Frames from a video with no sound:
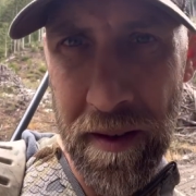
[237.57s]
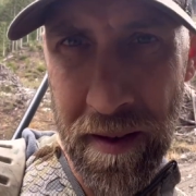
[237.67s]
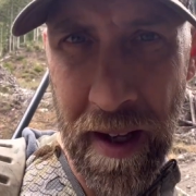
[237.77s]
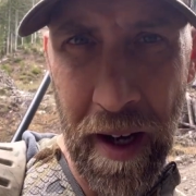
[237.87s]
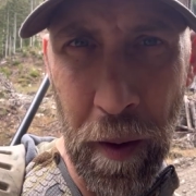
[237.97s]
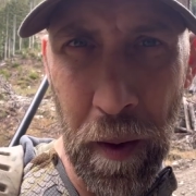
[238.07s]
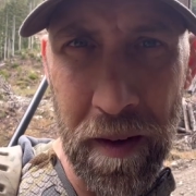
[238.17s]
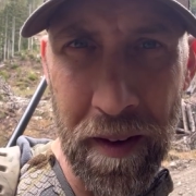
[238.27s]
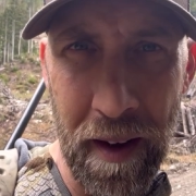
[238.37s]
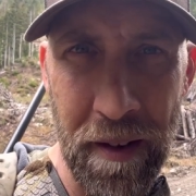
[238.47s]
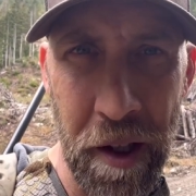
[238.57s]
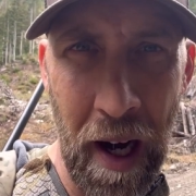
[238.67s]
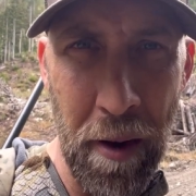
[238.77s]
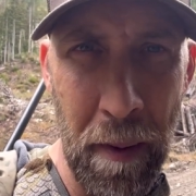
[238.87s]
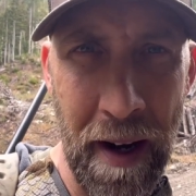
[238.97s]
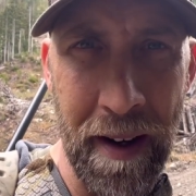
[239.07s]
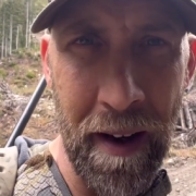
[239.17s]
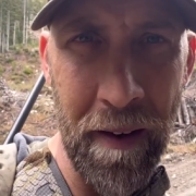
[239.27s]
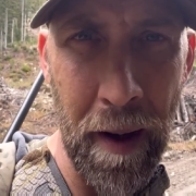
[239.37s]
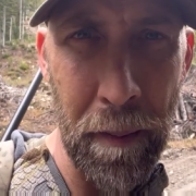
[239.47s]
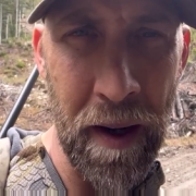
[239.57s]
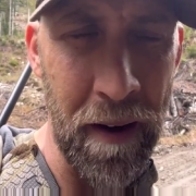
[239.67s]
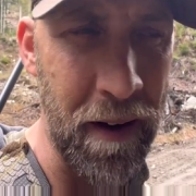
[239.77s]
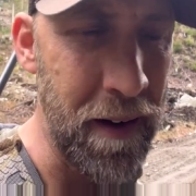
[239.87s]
it's kind of cool. They transplanted elk up here,